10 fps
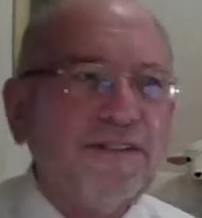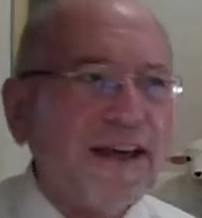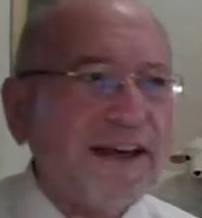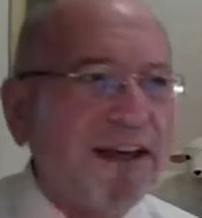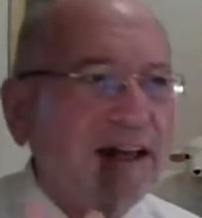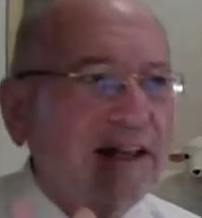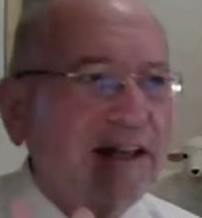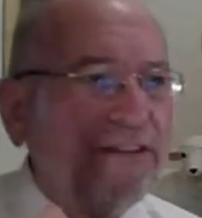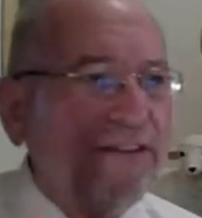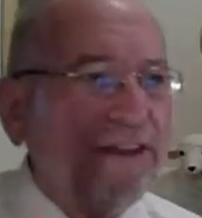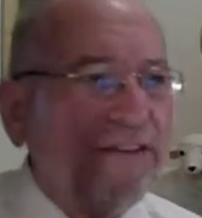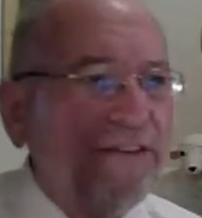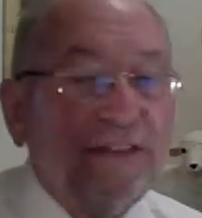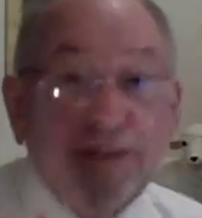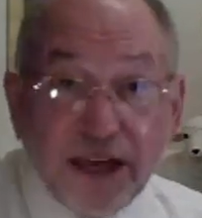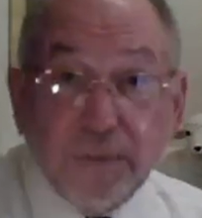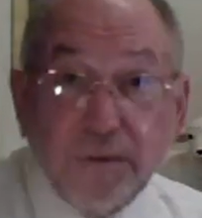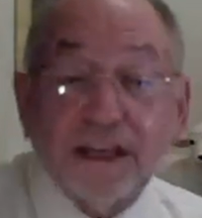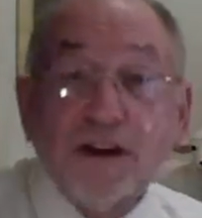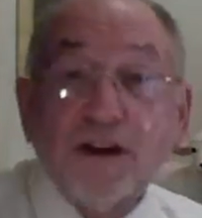that we
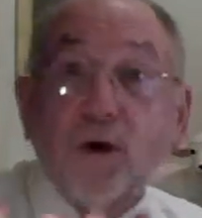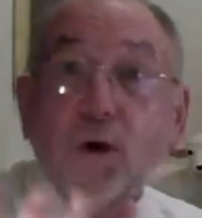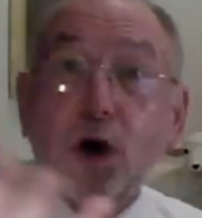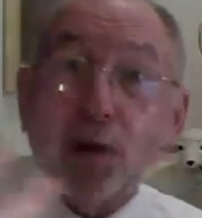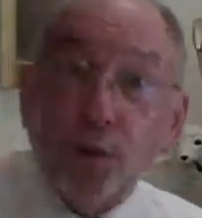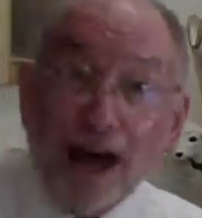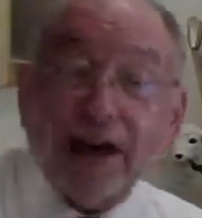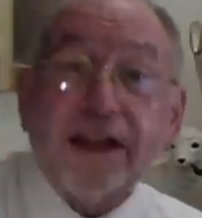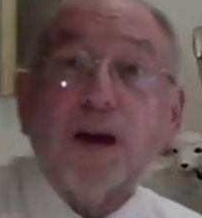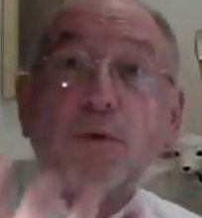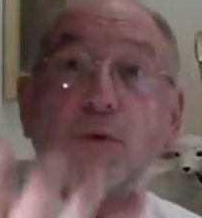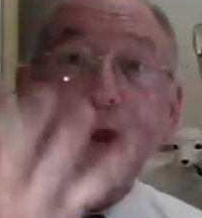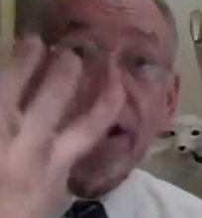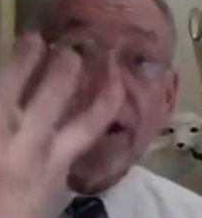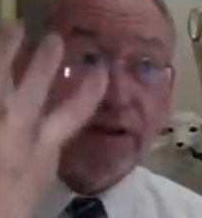can rally around